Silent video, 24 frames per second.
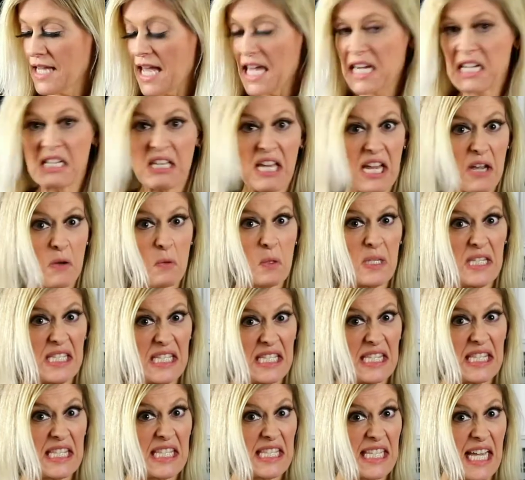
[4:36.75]
Kind of like
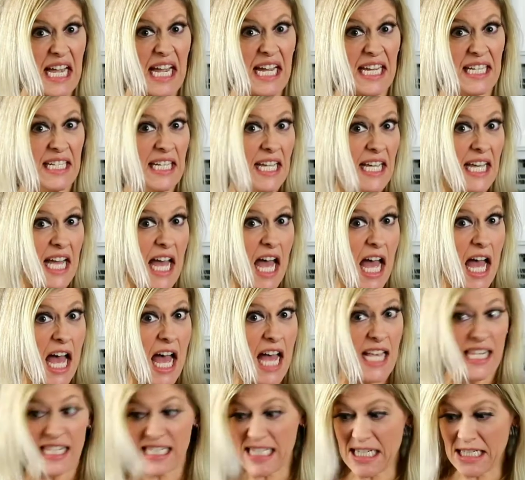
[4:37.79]
what's inside
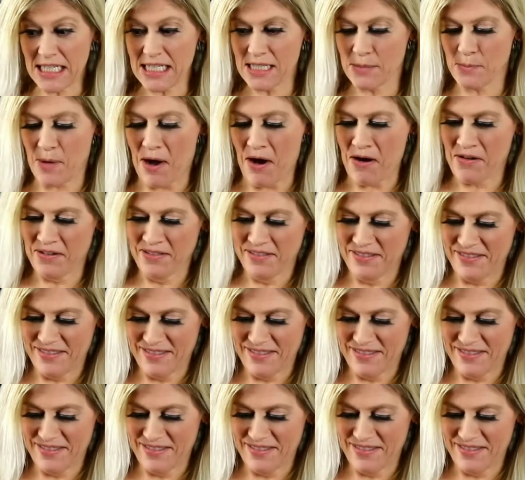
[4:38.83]
a Snickers bar.